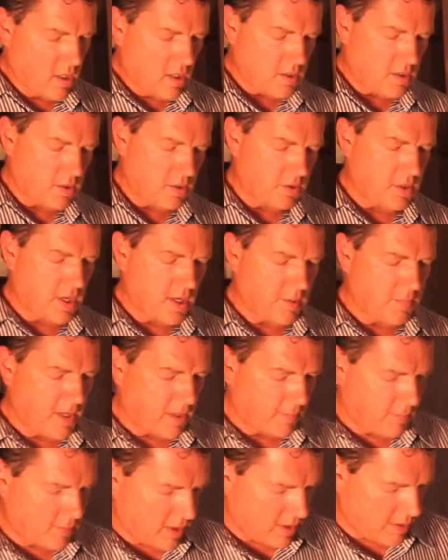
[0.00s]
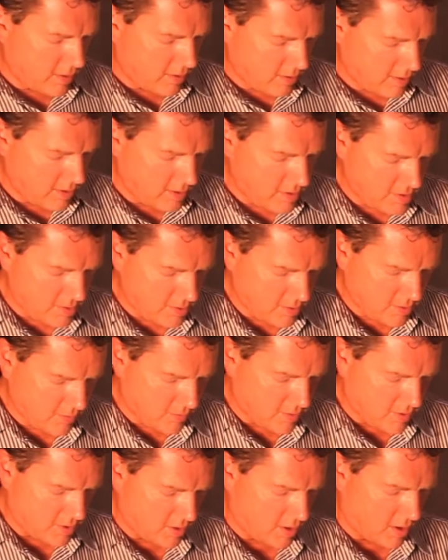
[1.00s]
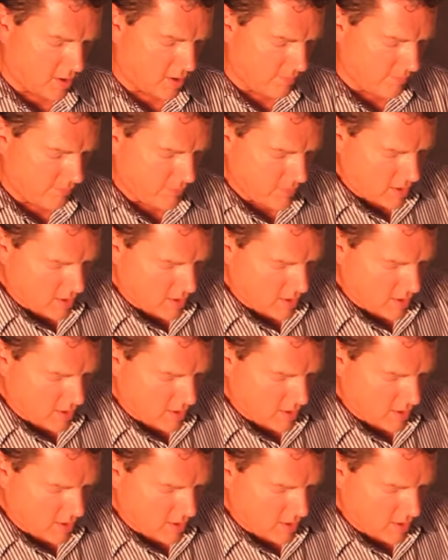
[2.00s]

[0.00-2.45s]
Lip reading: So they're trying to make them lighter and easier to install.